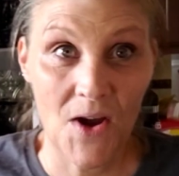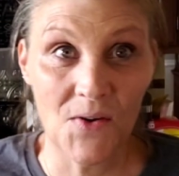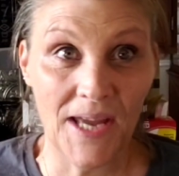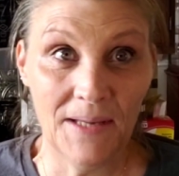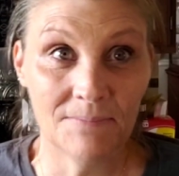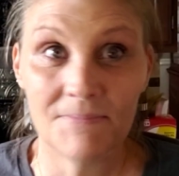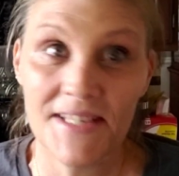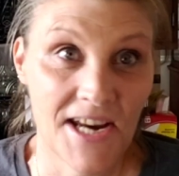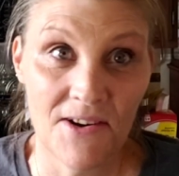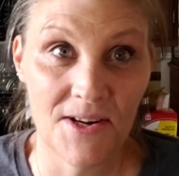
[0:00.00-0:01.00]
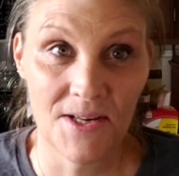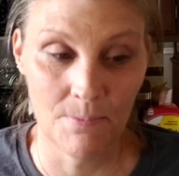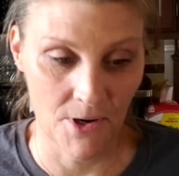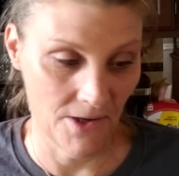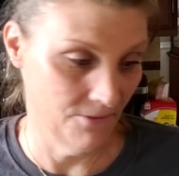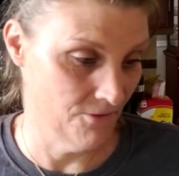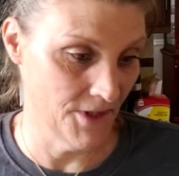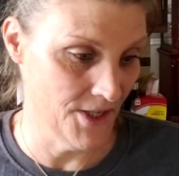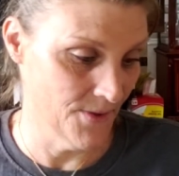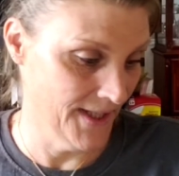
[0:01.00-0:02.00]
Okay, tearing it apart,
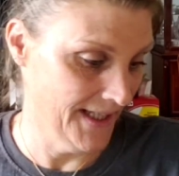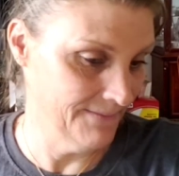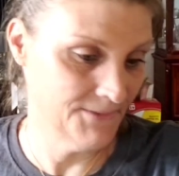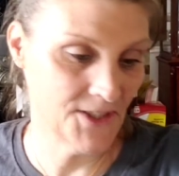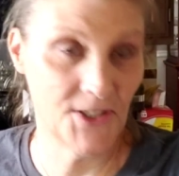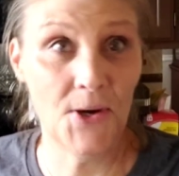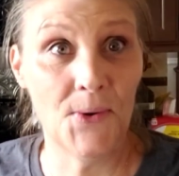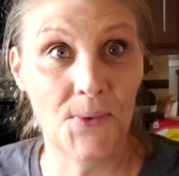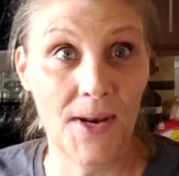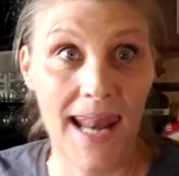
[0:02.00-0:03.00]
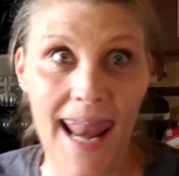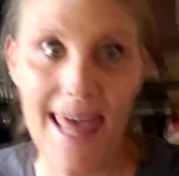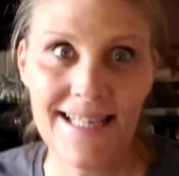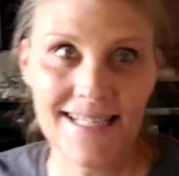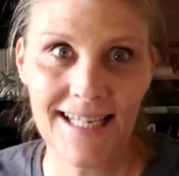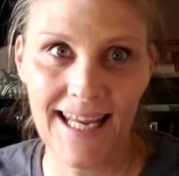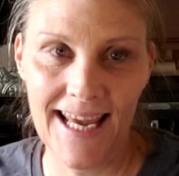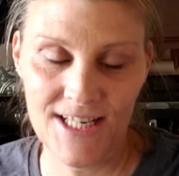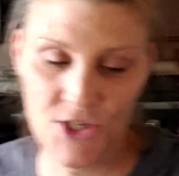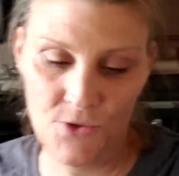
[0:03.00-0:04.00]
redoing it. So let's
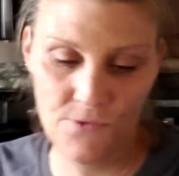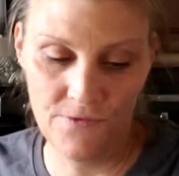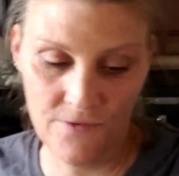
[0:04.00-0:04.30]
get to